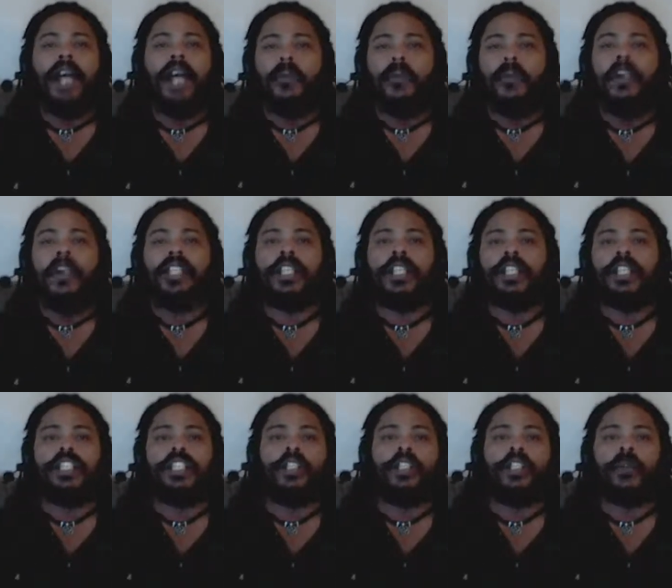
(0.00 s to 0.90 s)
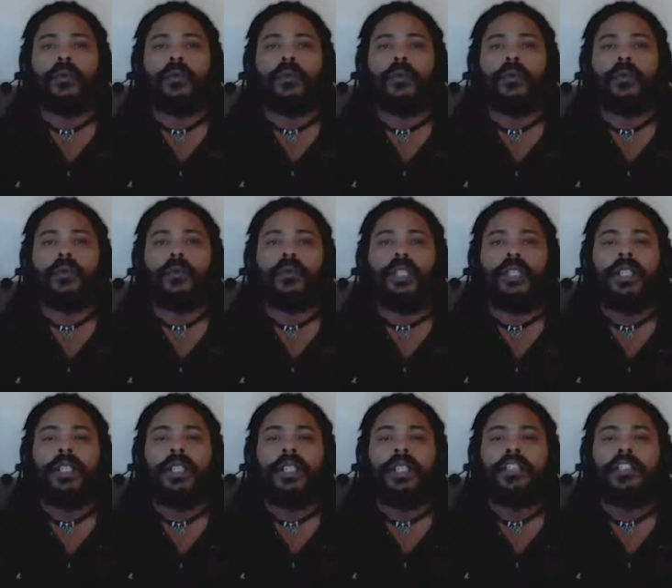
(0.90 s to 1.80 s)
I want you
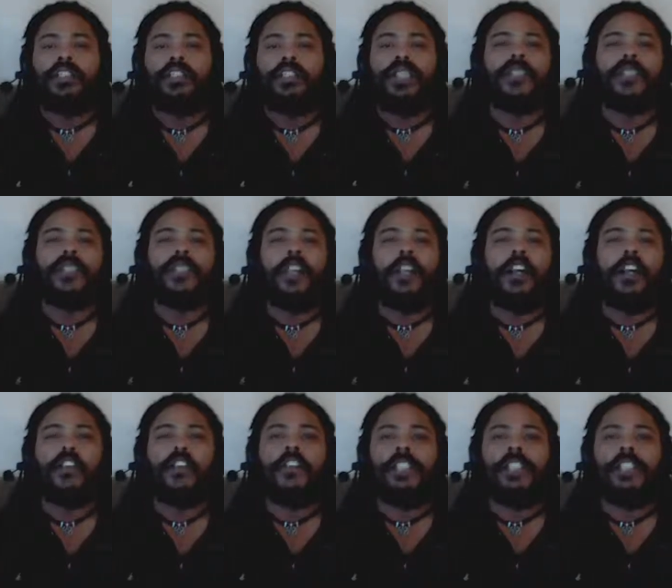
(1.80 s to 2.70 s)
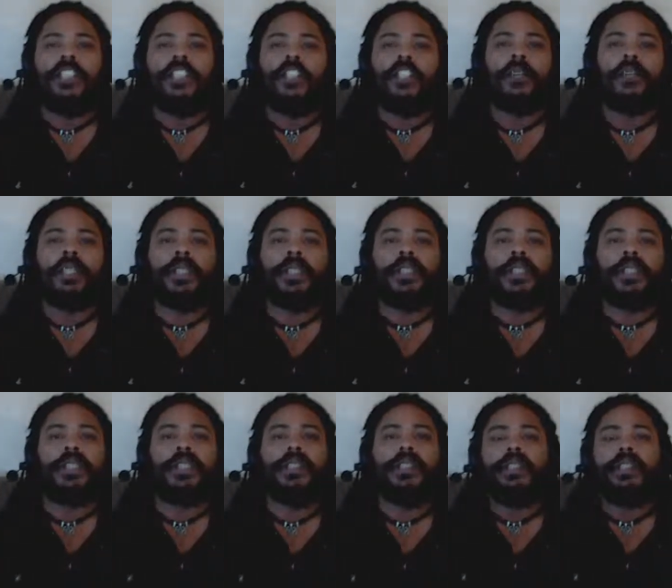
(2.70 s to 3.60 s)
to evolve as a
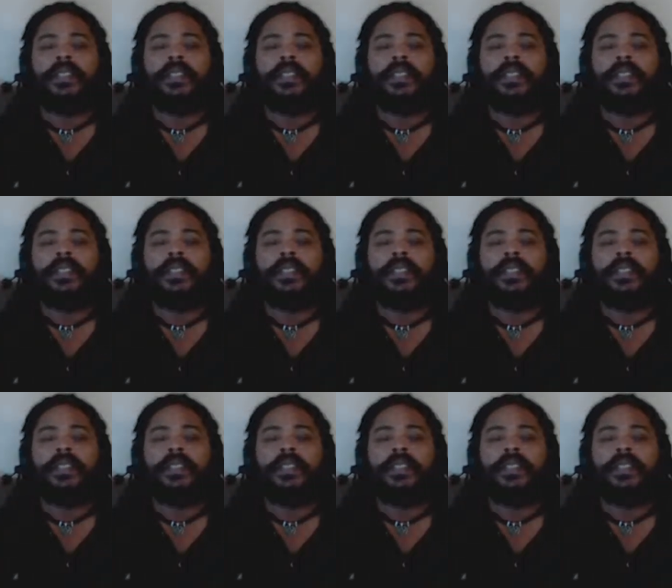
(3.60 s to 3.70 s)
human,